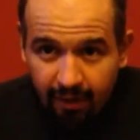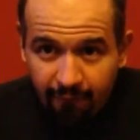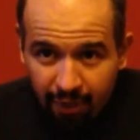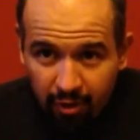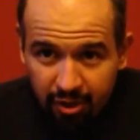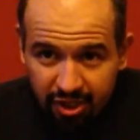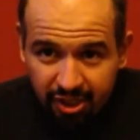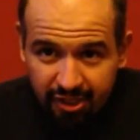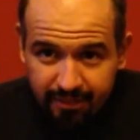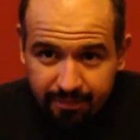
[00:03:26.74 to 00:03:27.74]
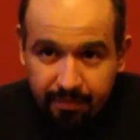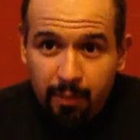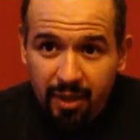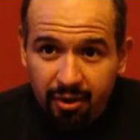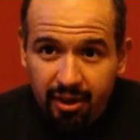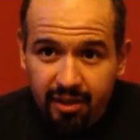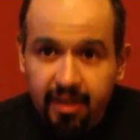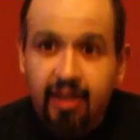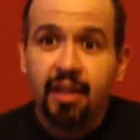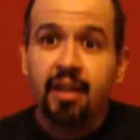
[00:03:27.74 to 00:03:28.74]
very good. Period.
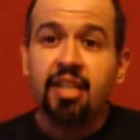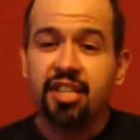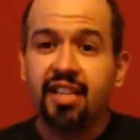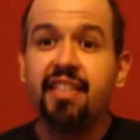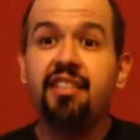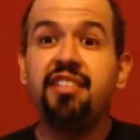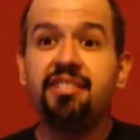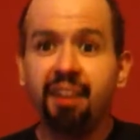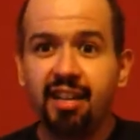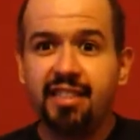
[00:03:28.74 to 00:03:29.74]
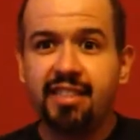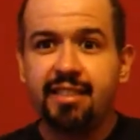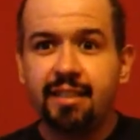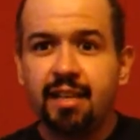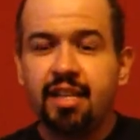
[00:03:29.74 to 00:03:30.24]
John Cena sucks.